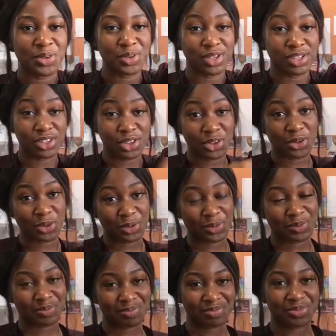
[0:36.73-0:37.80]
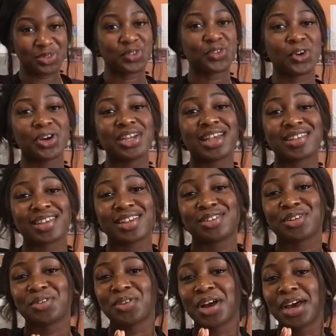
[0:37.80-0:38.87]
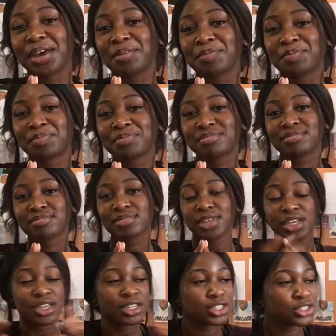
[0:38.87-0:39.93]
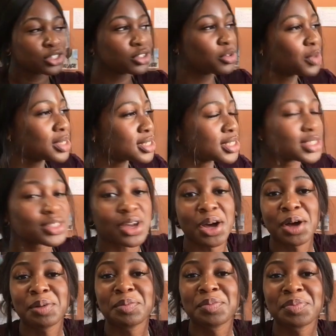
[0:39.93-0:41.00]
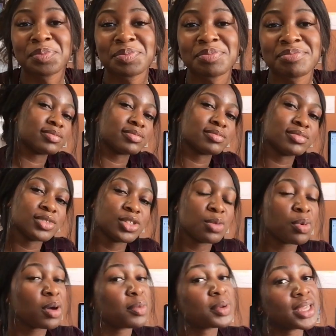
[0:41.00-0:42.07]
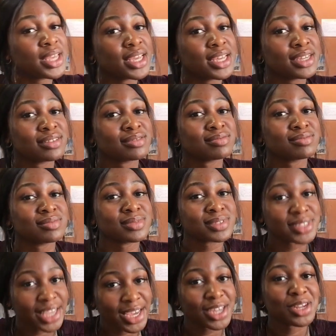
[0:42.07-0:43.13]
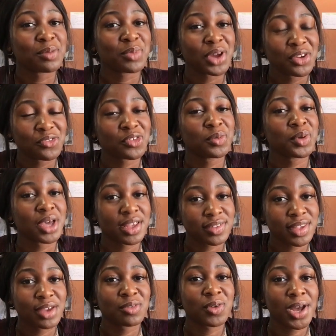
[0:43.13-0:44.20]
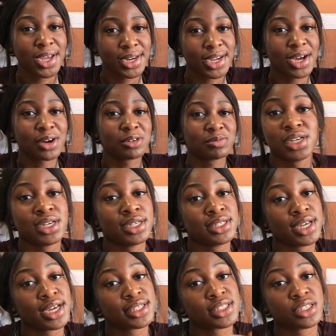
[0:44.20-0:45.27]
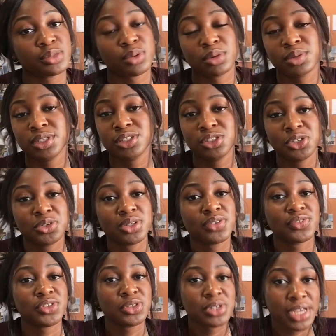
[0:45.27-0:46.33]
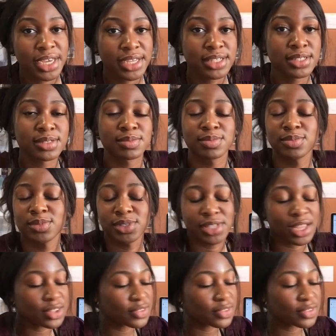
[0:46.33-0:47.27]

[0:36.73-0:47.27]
you've got an essay to write. You don't know where to start. You're probably taking a break from your essay right now. Your essay's probably due in a few days. Well, that's